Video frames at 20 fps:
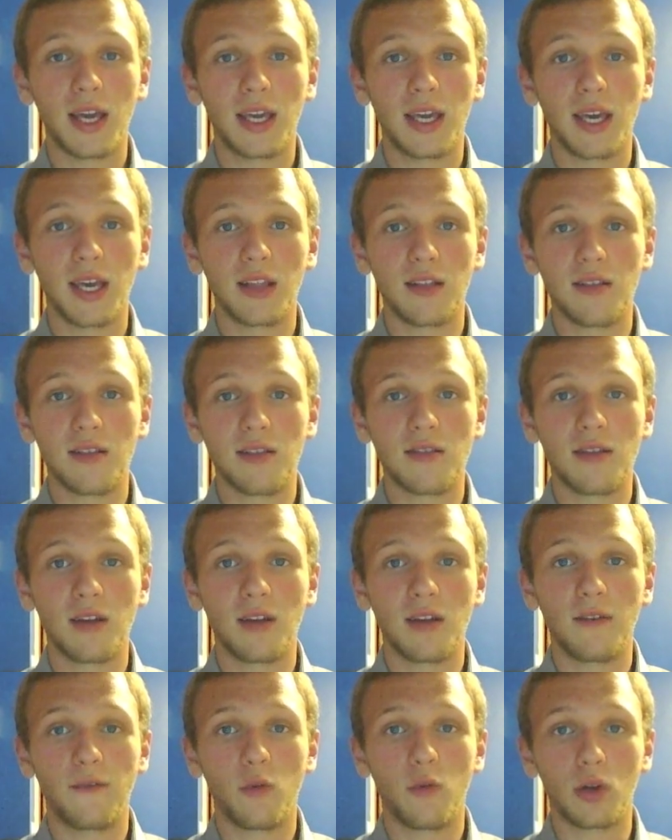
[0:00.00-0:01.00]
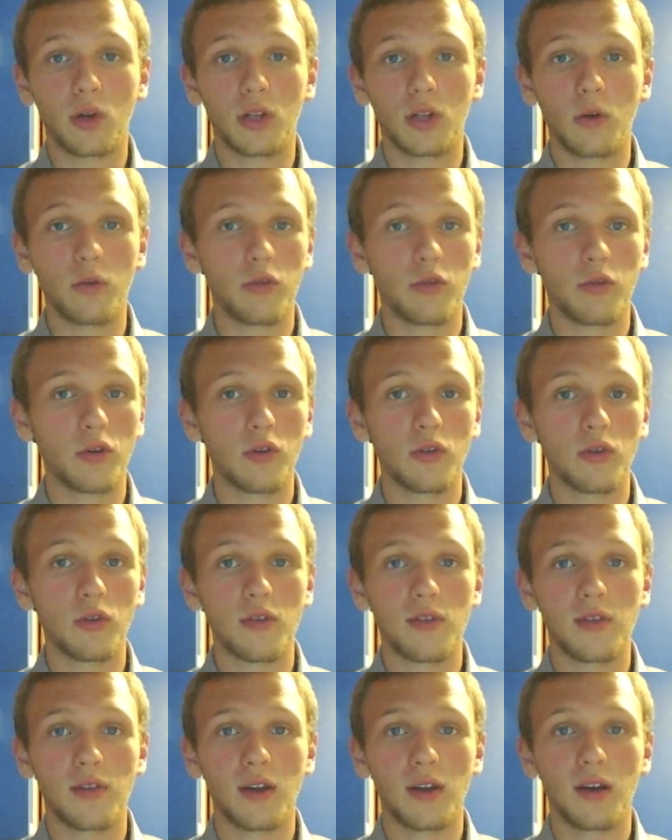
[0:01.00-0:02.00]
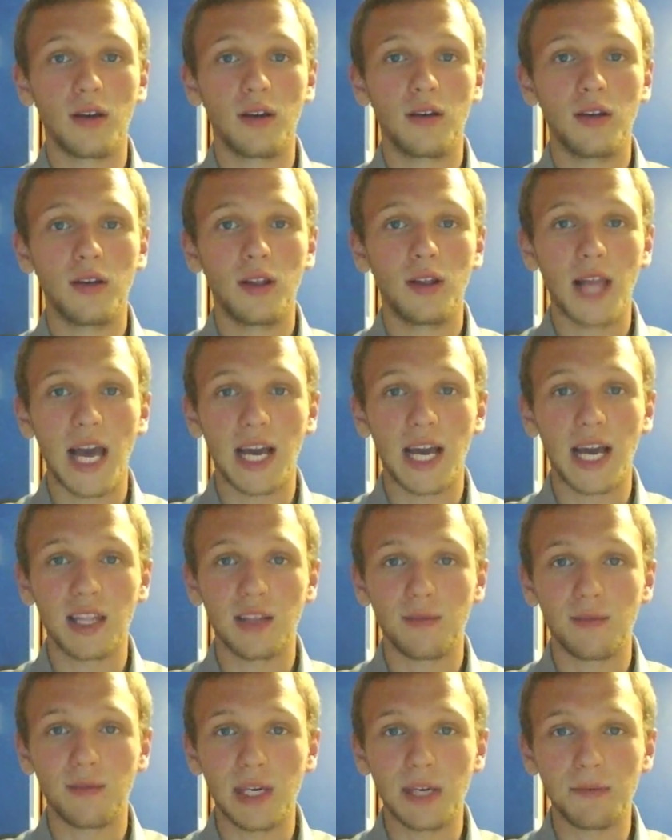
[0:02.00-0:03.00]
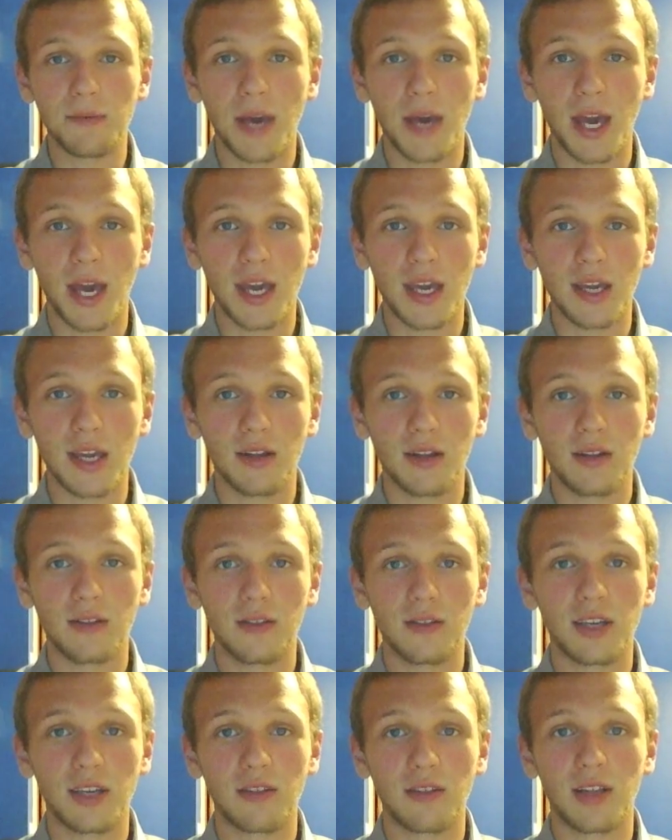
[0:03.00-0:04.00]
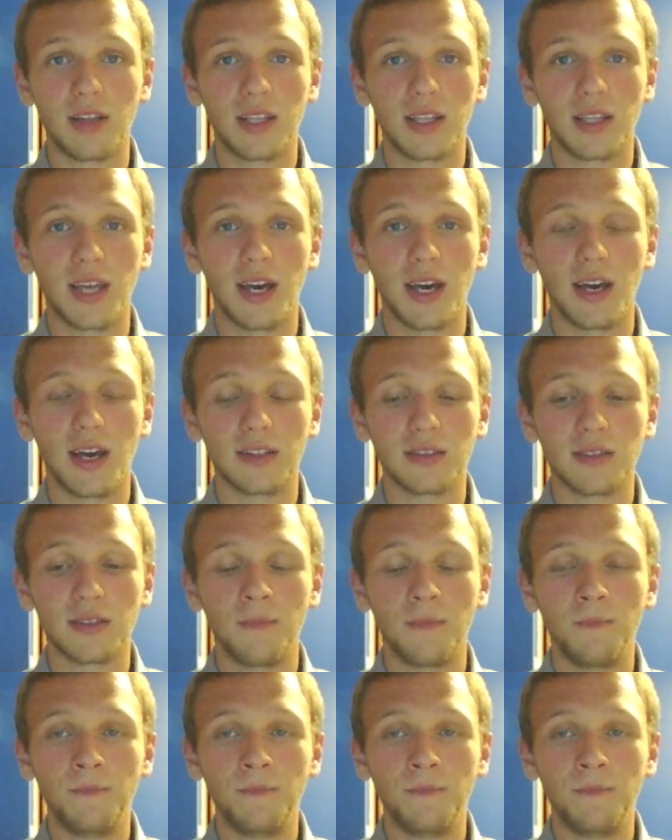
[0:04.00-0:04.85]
against the foreclosures and the lack of them being paid and things like that.